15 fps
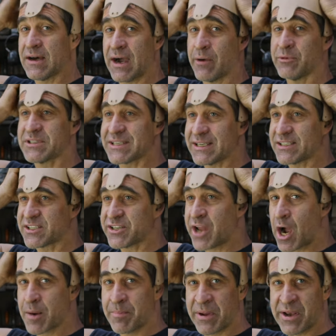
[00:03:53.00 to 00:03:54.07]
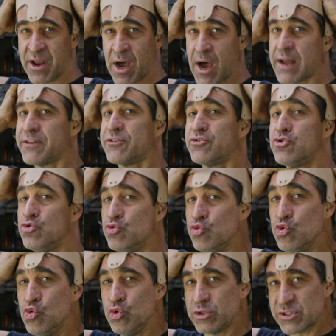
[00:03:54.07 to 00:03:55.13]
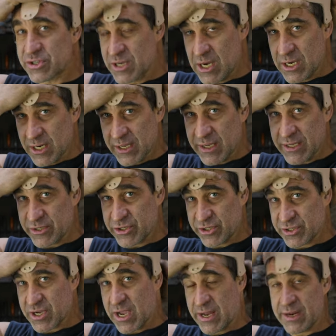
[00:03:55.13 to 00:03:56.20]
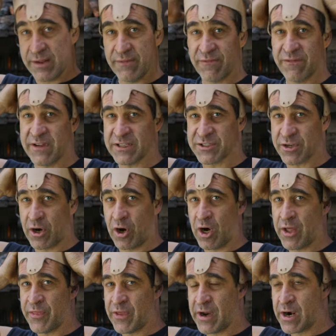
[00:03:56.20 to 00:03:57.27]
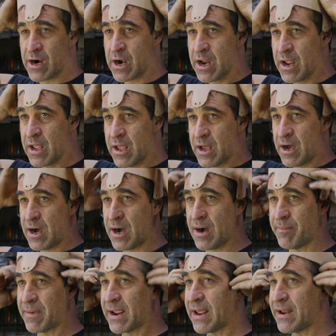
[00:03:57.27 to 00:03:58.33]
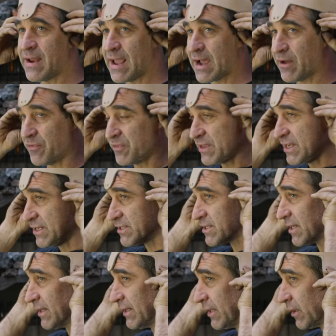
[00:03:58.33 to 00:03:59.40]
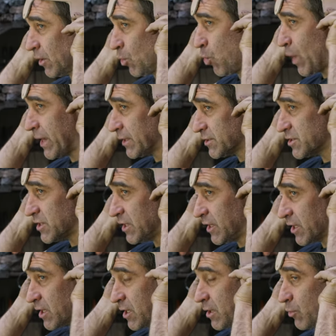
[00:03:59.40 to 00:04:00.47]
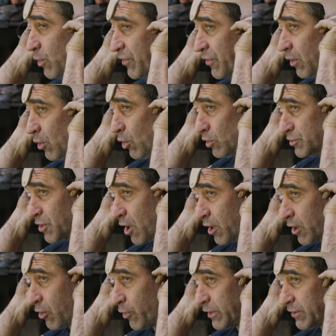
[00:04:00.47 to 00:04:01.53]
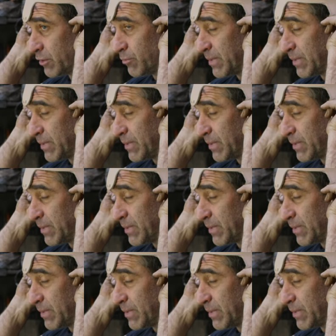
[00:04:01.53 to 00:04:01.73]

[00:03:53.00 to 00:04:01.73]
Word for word: I would say snug, but not too snug. It just kind of fits on there. Um, and now these little wings here with the holes are going to